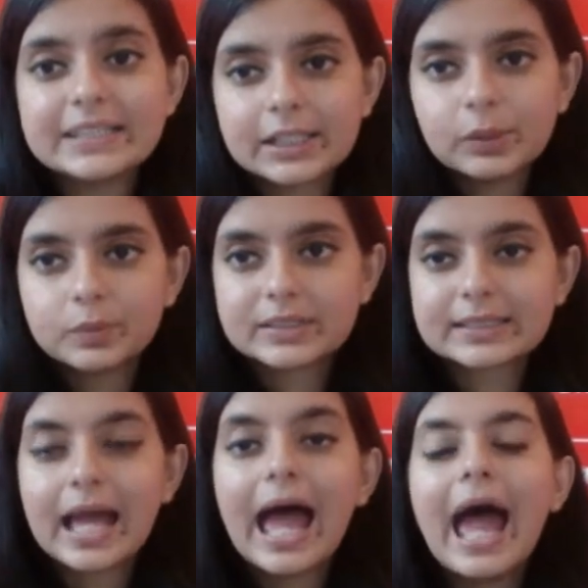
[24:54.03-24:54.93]

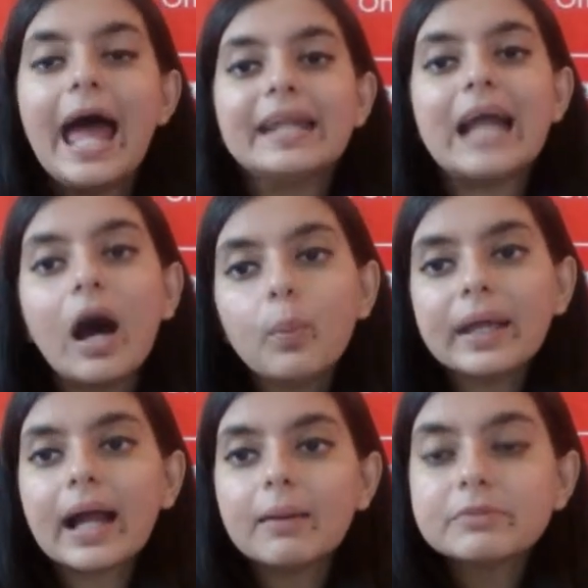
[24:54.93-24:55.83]
interludes. Now
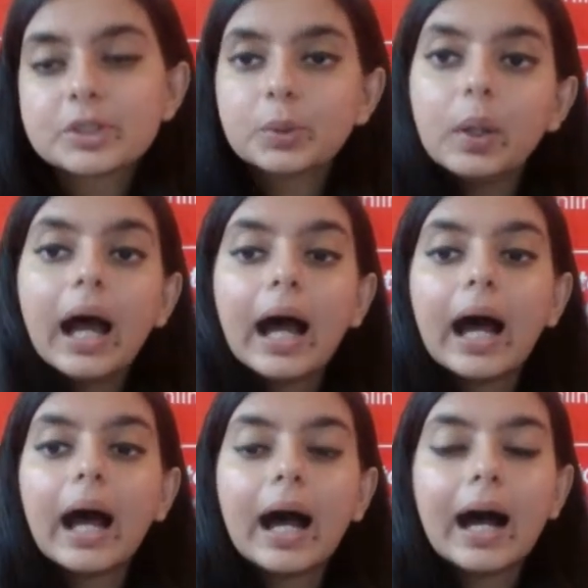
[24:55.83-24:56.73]
we come
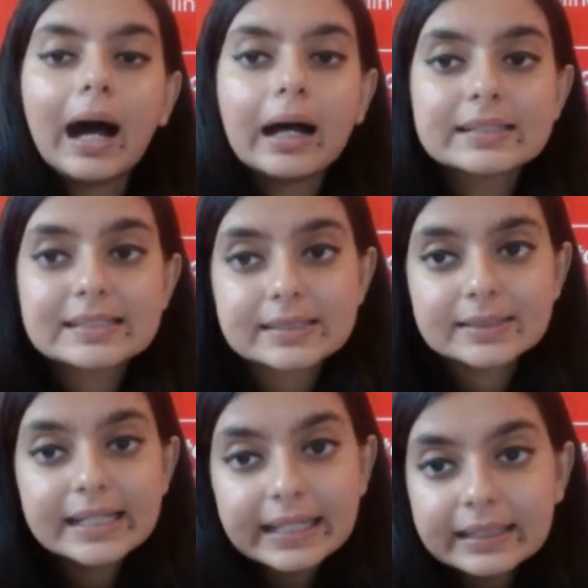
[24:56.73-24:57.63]
to
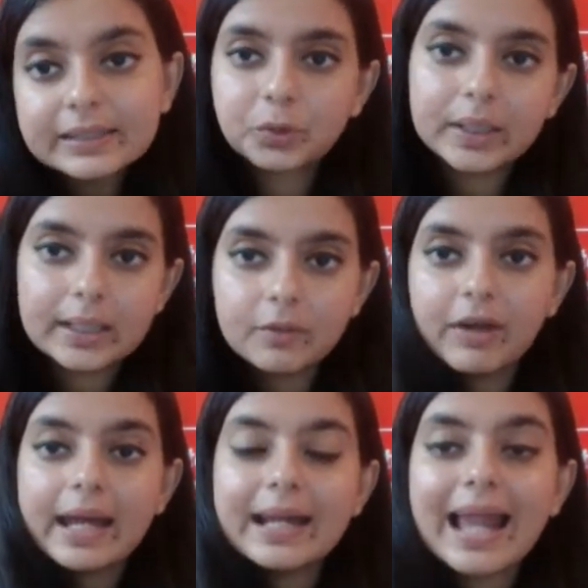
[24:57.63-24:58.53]
scene 3,
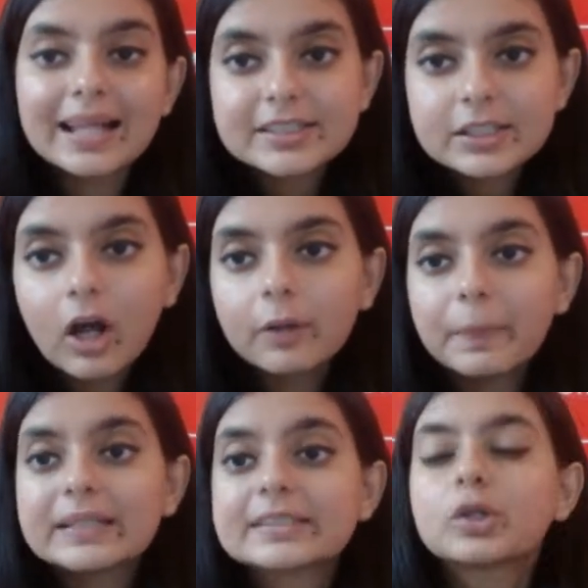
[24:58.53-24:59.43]
where Lancelot
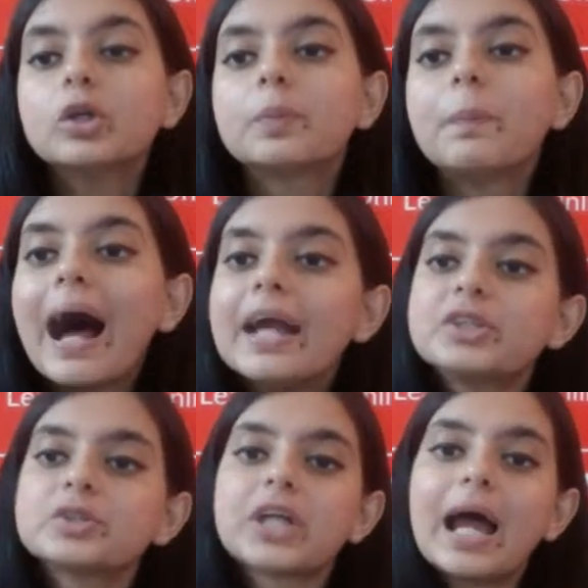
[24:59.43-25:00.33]
bids goodbye
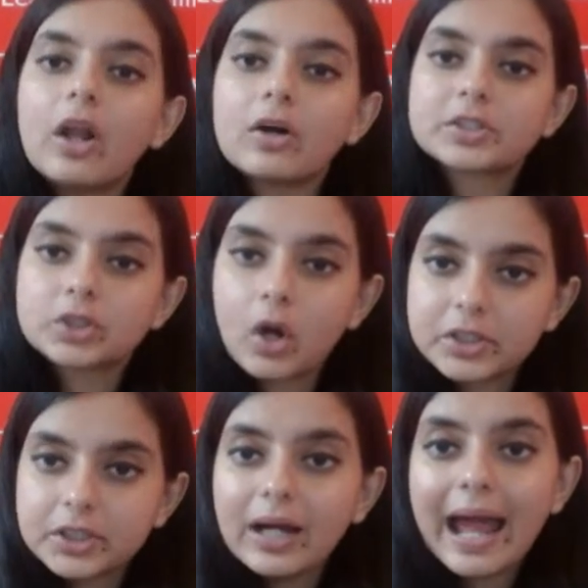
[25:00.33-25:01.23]
to Shylock's
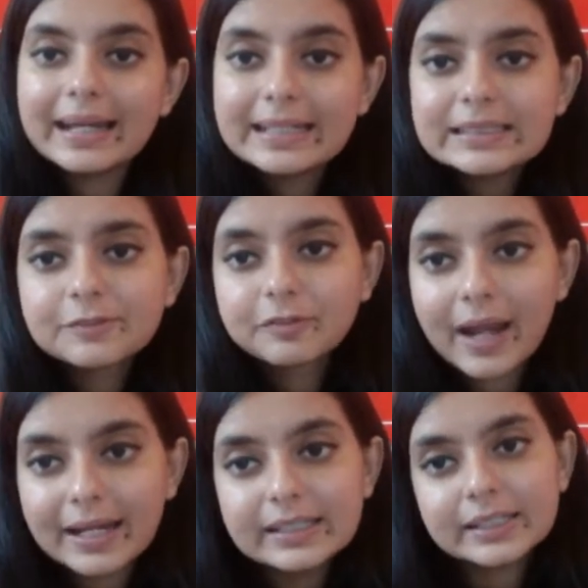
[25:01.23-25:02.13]
daughter and his
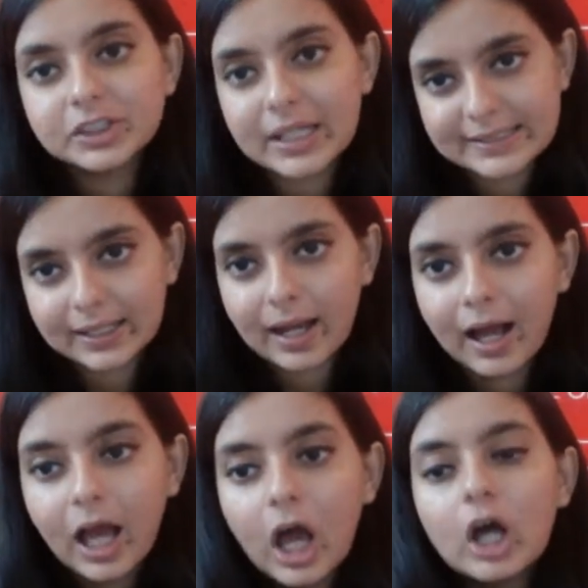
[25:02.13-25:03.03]
friend Jessica.
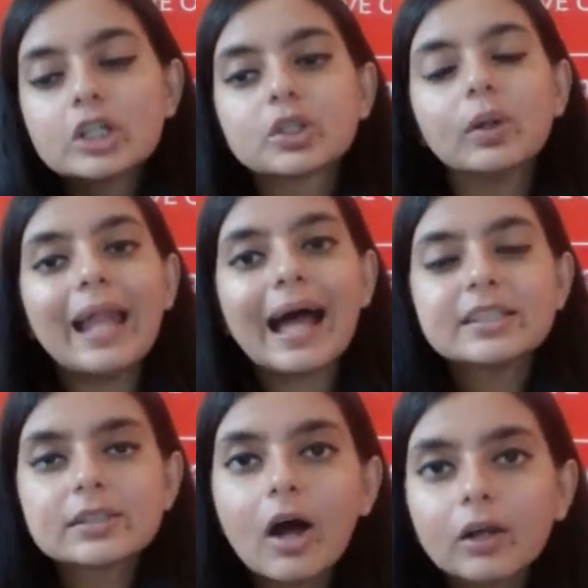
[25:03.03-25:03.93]
So
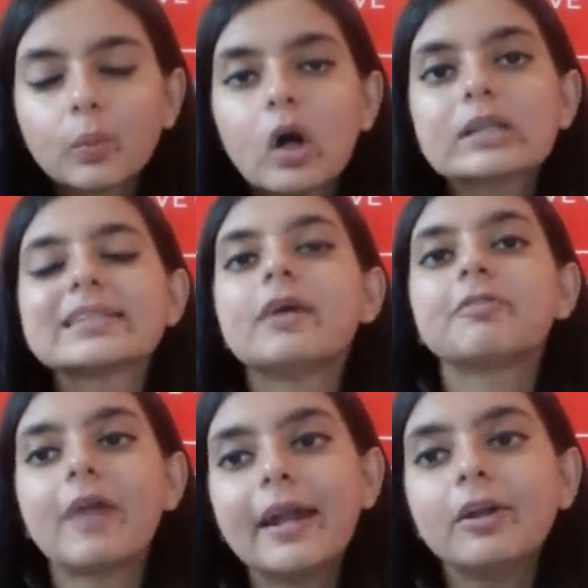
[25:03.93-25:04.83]
Lancelot was a
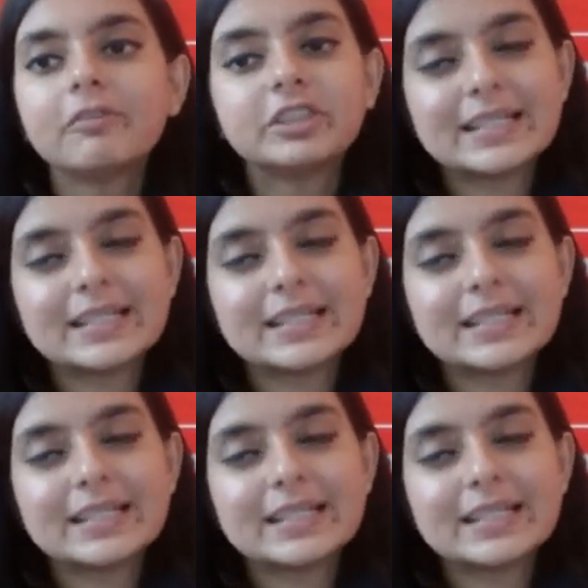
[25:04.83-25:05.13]
friend of